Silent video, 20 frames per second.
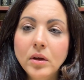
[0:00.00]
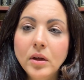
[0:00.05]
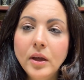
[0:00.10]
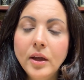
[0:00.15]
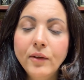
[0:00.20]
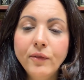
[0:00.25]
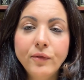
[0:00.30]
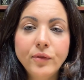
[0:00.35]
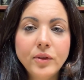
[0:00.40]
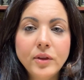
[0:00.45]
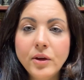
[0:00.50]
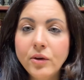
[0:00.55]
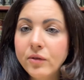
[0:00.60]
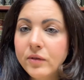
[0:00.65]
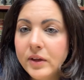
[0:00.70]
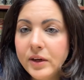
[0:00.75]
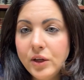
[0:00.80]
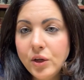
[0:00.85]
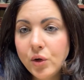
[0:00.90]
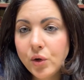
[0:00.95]
if
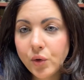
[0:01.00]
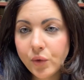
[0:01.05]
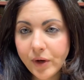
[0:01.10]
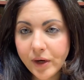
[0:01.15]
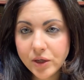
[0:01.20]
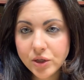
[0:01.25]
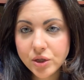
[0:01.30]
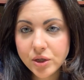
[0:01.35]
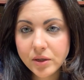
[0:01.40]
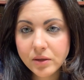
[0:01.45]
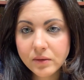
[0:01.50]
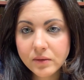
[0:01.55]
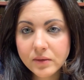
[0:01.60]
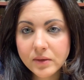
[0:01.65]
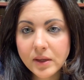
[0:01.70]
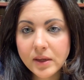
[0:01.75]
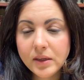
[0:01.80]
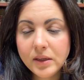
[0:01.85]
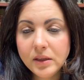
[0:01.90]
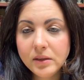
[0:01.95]
there's any corrections
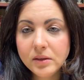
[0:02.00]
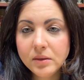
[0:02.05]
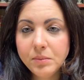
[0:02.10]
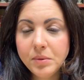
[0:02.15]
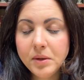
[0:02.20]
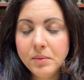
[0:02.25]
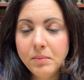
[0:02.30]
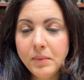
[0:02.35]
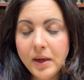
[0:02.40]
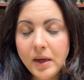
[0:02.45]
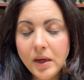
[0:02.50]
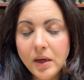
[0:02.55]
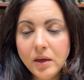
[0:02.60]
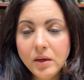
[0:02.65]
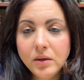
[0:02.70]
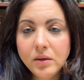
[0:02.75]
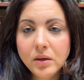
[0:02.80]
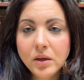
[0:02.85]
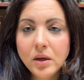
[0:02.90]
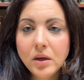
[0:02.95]
that need to be
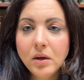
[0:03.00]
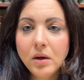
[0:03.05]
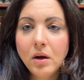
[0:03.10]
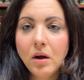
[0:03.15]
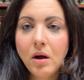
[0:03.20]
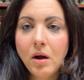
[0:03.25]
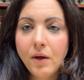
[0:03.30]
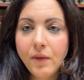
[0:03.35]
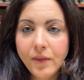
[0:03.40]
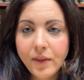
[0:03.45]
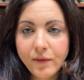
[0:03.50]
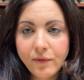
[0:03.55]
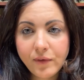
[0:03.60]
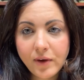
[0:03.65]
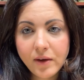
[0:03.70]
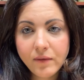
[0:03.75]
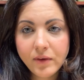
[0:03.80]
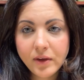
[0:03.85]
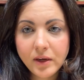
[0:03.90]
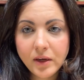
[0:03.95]
made on the
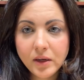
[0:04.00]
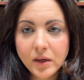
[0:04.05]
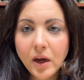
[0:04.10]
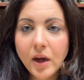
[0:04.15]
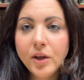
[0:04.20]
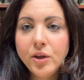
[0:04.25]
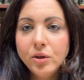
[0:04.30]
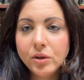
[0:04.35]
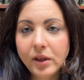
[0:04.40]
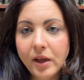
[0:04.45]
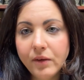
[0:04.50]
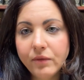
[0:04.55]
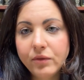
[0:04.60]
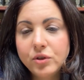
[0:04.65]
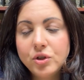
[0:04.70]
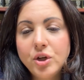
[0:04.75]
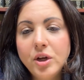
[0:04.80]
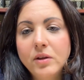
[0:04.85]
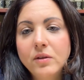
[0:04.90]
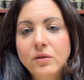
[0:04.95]
589, you'll have a
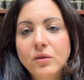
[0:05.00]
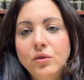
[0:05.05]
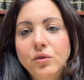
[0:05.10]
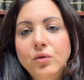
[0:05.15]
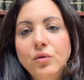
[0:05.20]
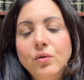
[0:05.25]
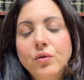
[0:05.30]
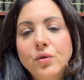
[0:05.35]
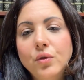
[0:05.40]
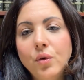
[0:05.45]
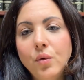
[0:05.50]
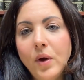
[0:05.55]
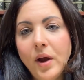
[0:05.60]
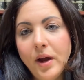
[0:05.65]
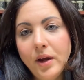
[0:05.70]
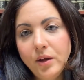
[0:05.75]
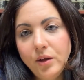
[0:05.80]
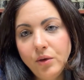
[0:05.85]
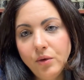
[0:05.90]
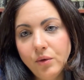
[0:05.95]
chance to do so
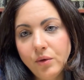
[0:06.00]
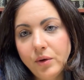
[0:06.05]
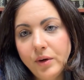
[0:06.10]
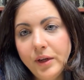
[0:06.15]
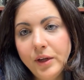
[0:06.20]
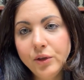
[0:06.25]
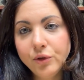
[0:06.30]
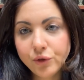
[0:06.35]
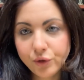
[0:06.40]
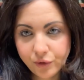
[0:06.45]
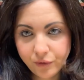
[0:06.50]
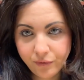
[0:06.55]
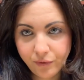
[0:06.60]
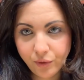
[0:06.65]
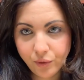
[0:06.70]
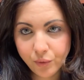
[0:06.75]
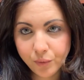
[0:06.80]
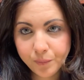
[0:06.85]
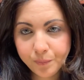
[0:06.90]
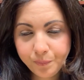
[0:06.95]
at your
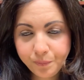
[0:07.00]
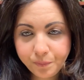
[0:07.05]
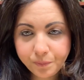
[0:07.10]
interview.